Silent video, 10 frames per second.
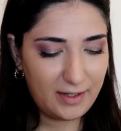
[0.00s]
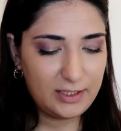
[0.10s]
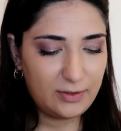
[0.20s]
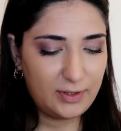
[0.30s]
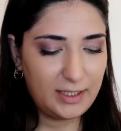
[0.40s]

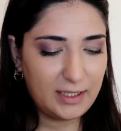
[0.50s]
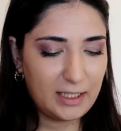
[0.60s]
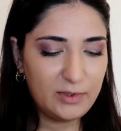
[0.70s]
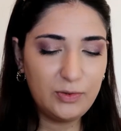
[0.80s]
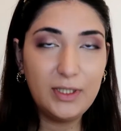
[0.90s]
So it
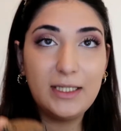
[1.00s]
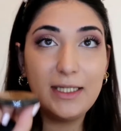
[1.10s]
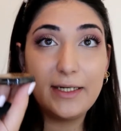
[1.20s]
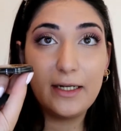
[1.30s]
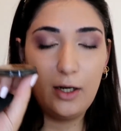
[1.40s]
comes with a
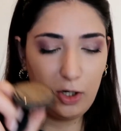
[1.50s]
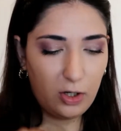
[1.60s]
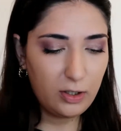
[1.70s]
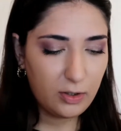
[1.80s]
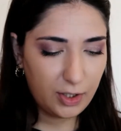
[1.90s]
little
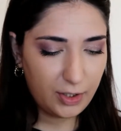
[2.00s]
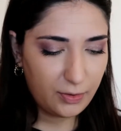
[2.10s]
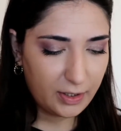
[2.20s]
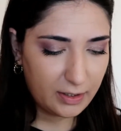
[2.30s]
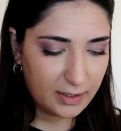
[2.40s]
lock,
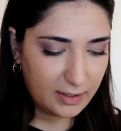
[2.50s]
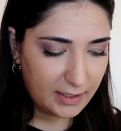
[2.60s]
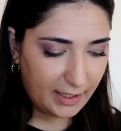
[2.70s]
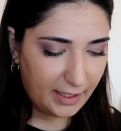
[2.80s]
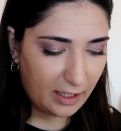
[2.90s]
you can
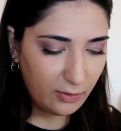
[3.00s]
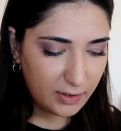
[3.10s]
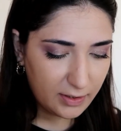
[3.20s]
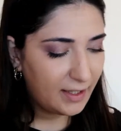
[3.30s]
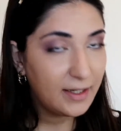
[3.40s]
take it
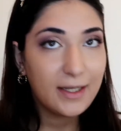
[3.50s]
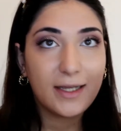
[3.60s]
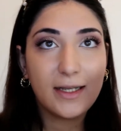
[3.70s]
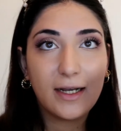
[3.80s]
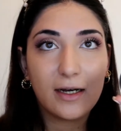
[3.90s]
out, and
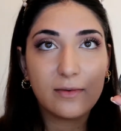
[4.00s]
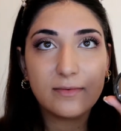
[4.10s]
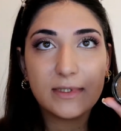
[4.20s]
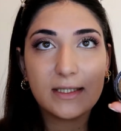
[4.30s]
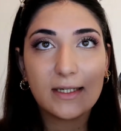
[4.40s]
it
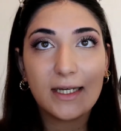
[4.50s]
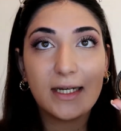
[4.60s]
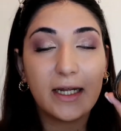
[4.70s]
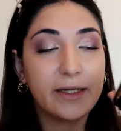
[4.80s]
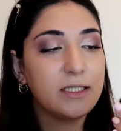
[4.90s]
comes
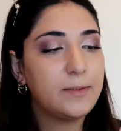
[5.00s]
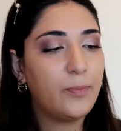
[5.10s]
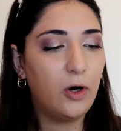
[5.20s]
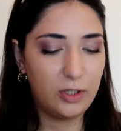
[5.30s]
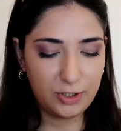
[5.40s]
in a
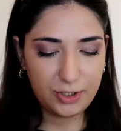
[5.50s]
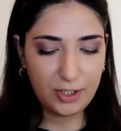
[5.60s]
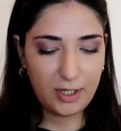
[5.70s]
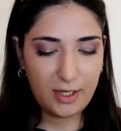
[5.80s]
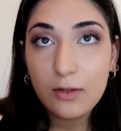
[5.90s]
sponge
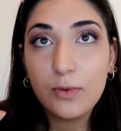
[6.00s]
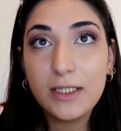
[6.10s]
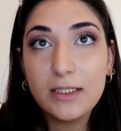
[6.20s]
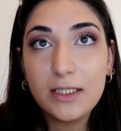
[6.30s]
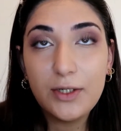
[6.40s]
with
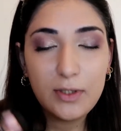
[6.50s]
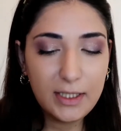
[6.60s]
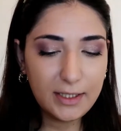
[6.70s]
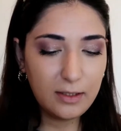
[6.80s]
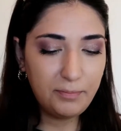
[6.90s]
this cute
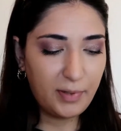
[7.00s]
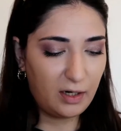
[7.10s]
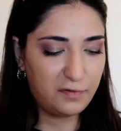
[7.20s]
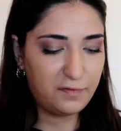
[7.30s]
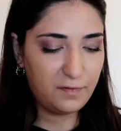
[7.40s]
little
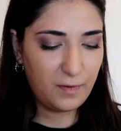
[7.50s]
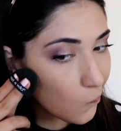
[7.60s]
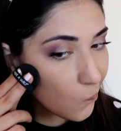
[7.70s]
puff.